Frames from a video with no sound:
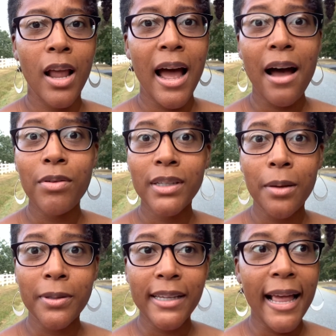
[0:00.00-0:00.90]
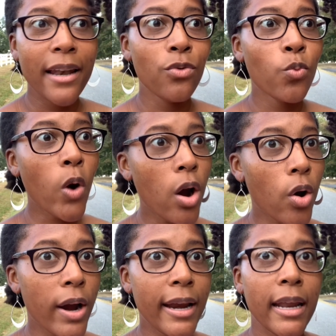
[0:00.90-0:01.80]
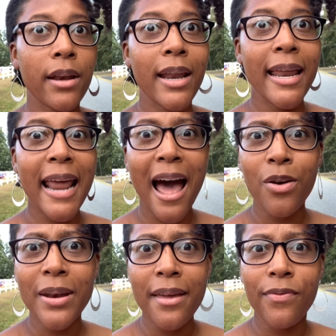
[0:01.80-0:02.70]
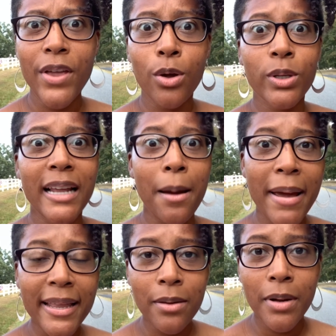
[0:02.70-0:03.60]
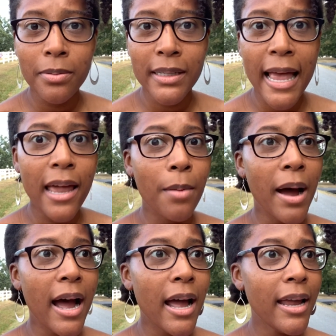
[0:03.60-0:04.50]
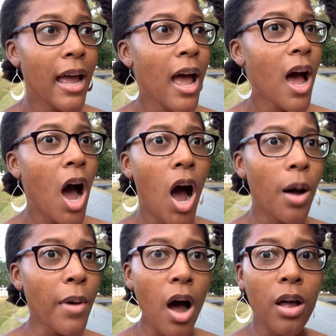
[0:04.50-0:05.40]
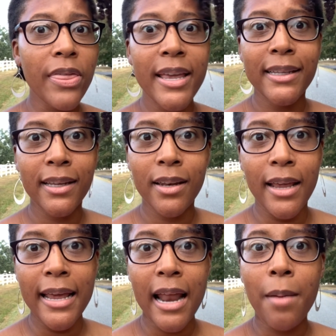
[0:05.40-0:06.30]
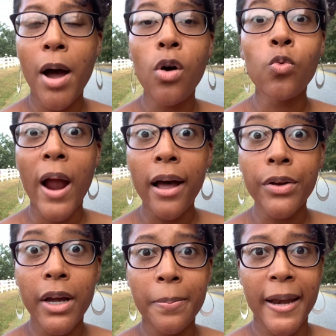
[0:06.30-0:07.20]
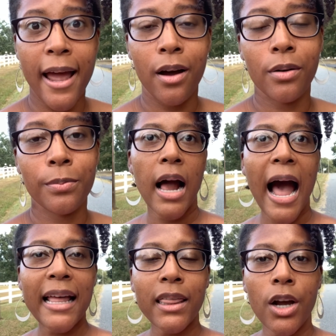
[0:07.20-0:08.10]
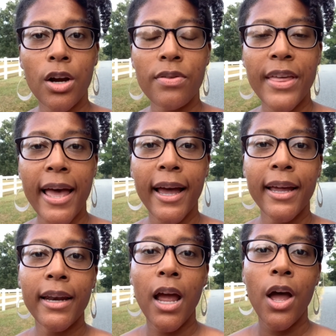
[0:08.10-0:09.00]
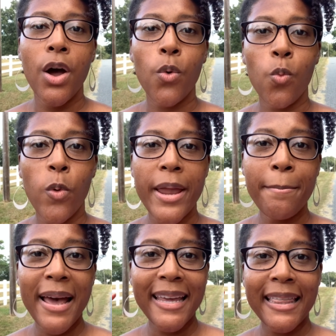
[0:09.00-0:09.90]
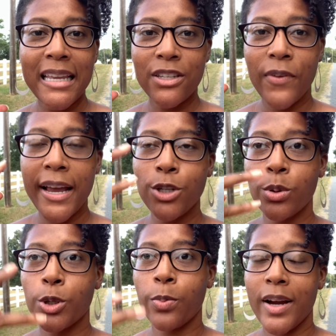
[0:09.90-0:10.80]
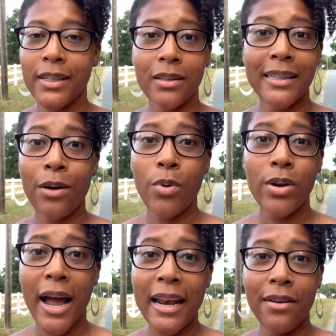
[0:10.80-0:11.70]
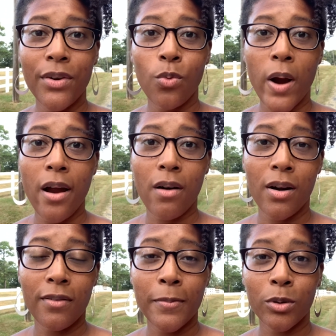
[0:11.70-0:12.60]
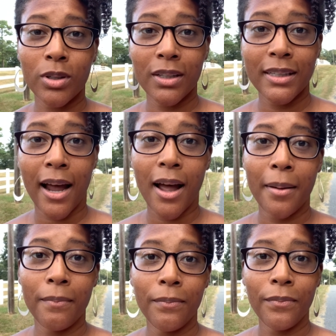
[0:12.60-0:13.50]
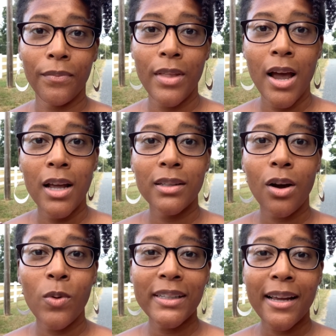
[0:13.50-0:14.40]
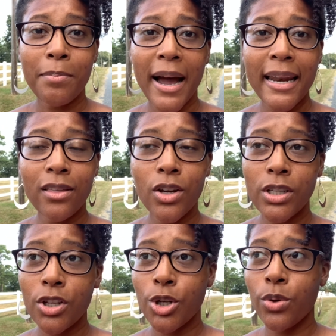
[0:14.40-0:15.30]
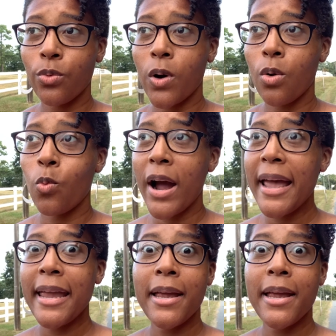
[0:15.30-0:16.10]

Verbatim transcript: I was upset and worried. And, and how do they feel? Did I make them upset? Am I, I'm all this and, and I'm all riled up now. I learned that we make these facial expressions that we're not even aware of most of the time. So when somebody looks at you the wrong way,